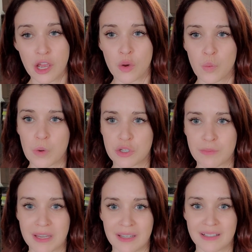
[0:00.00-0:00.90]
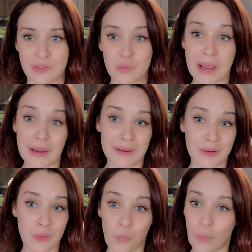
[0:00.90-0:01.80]
which means when
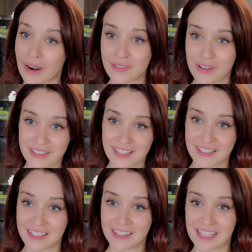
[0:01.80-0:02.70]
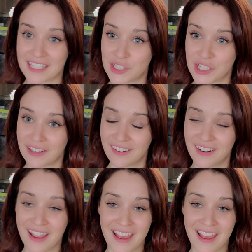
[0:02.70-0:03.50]
one of us is in the kitchen